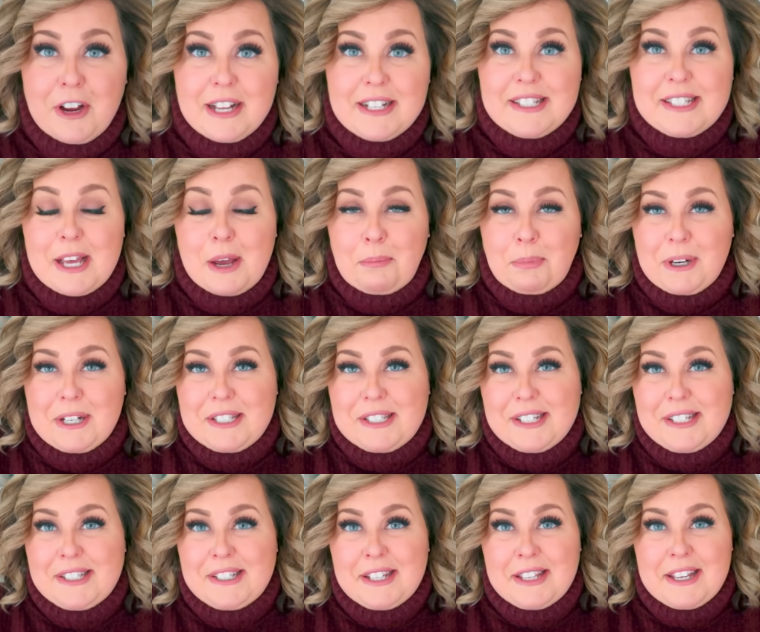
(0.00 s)
friends, that brings
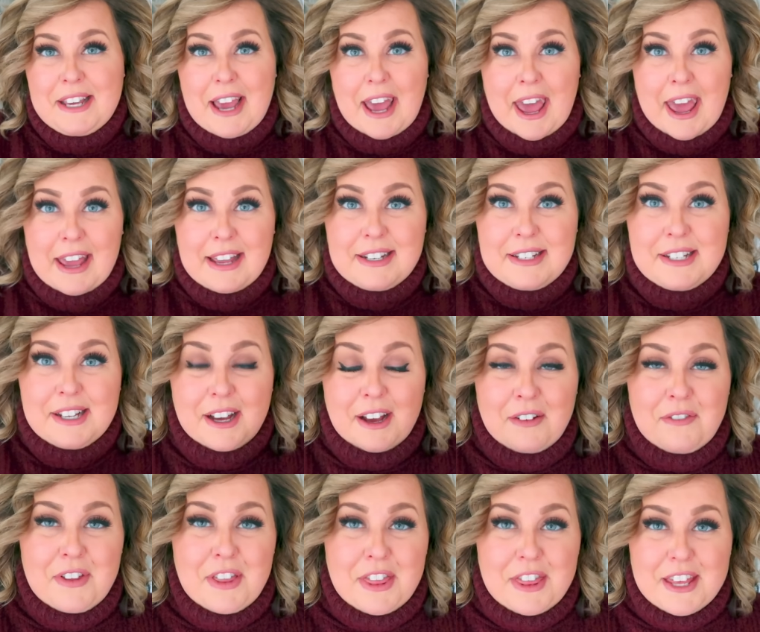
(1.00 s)
us to the end
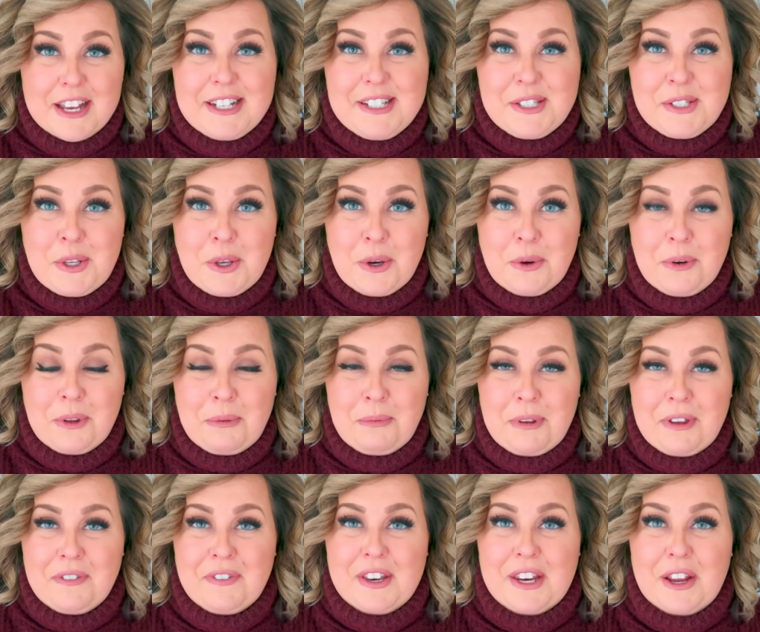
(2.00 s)
of this Cook With
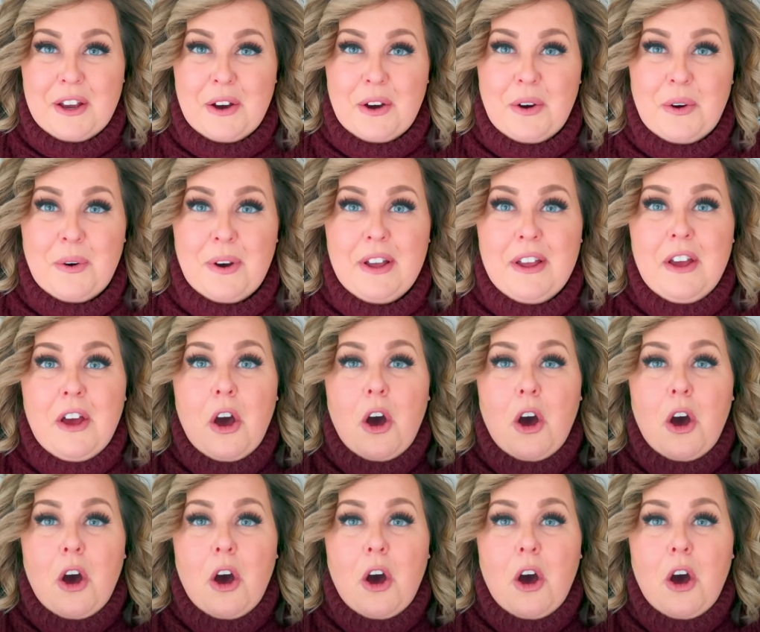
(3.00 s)
Me video.